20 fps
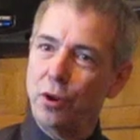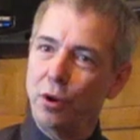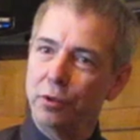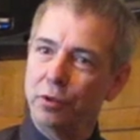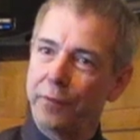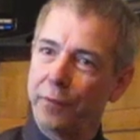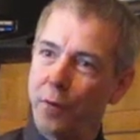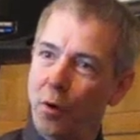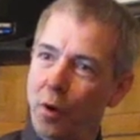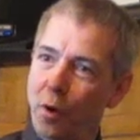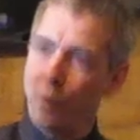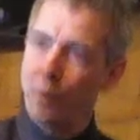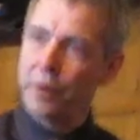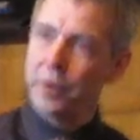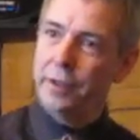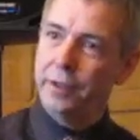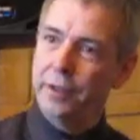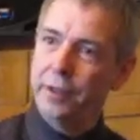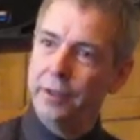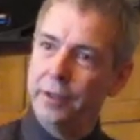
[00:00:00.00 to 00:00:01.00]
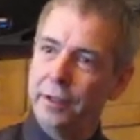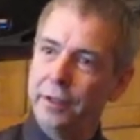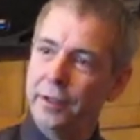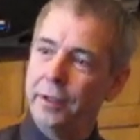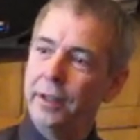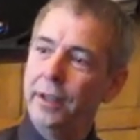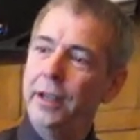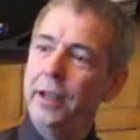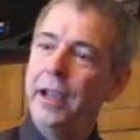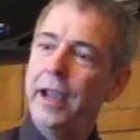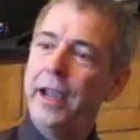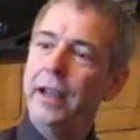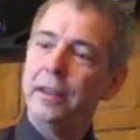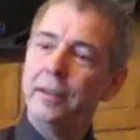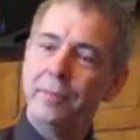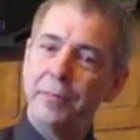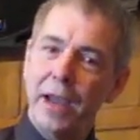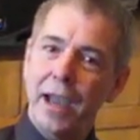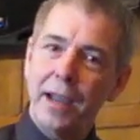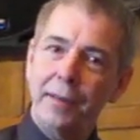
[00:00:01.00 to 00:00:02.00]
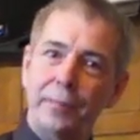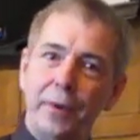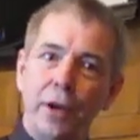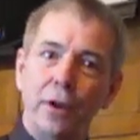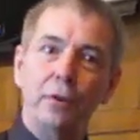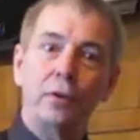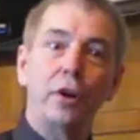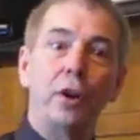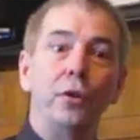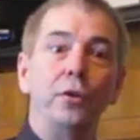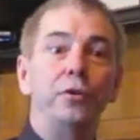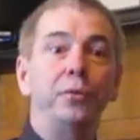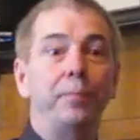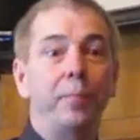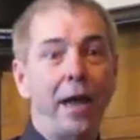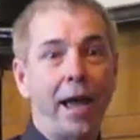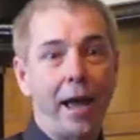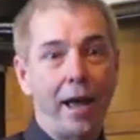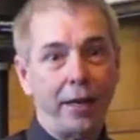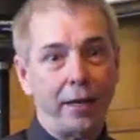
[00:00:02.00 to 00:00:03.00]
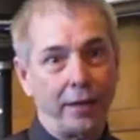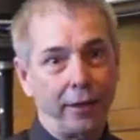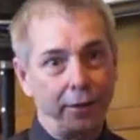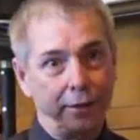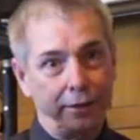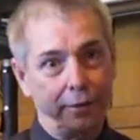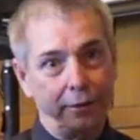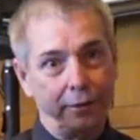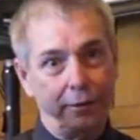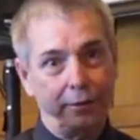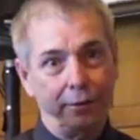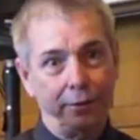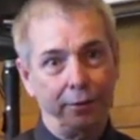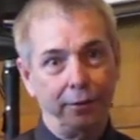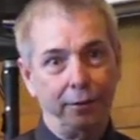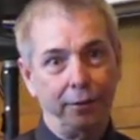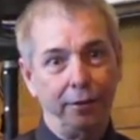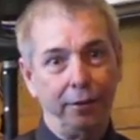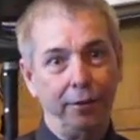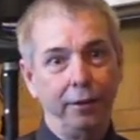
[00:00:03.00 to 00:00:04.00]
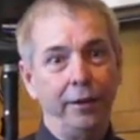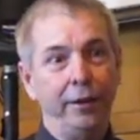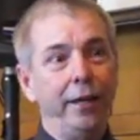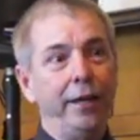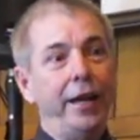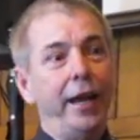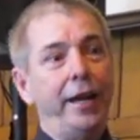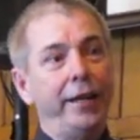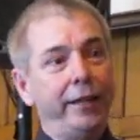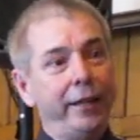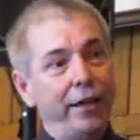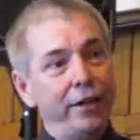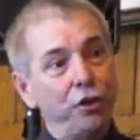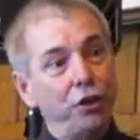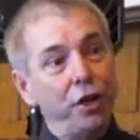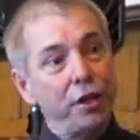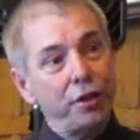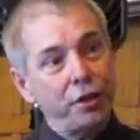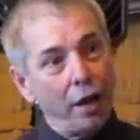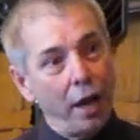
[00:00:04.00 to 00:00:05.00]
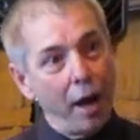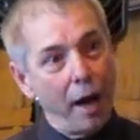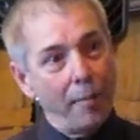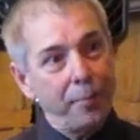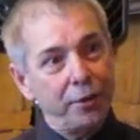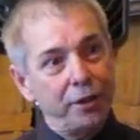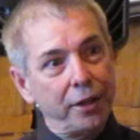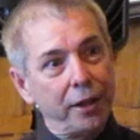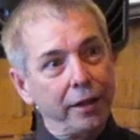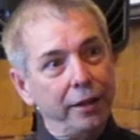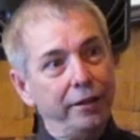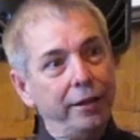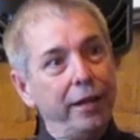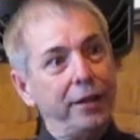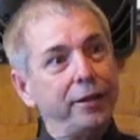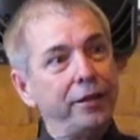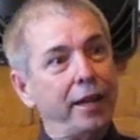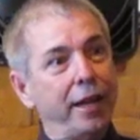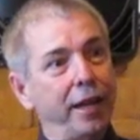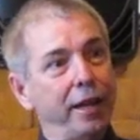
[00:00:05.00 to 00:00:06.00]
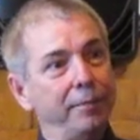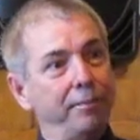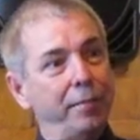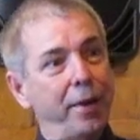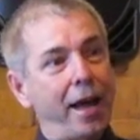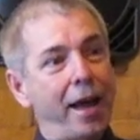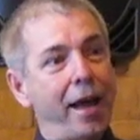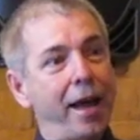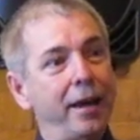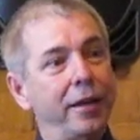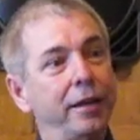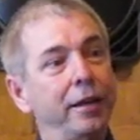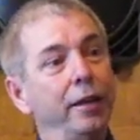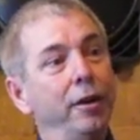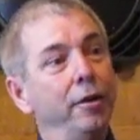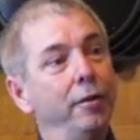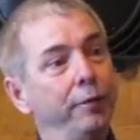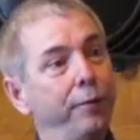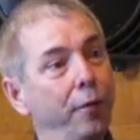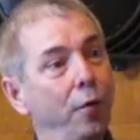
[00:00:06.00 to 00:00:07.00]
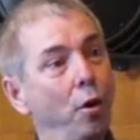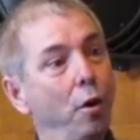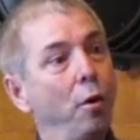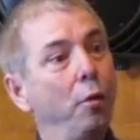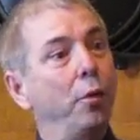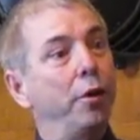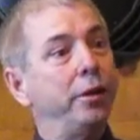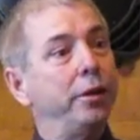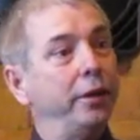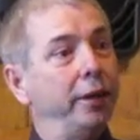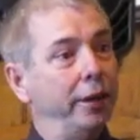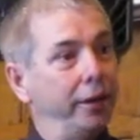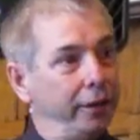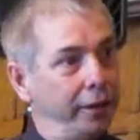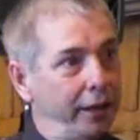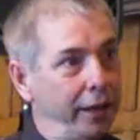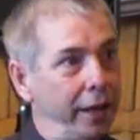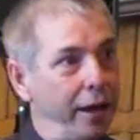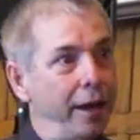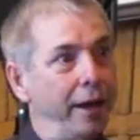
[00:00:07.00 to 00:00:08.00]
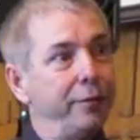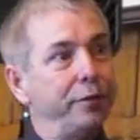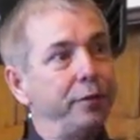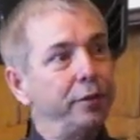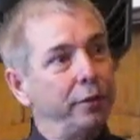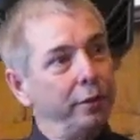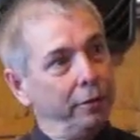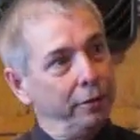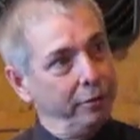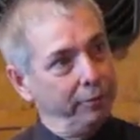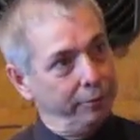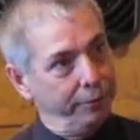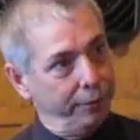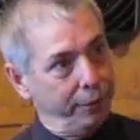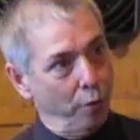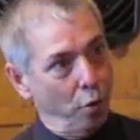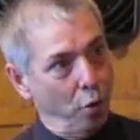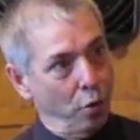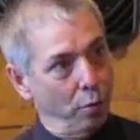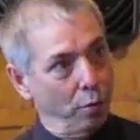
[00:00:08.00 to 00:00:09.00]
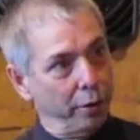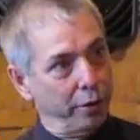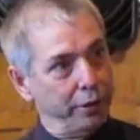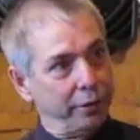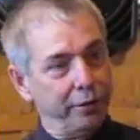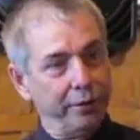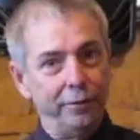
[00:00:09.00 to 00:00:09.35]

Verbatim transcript: goes forward and the back bell goes back. and it's just the opposite in this end. Back, forward, left, forward.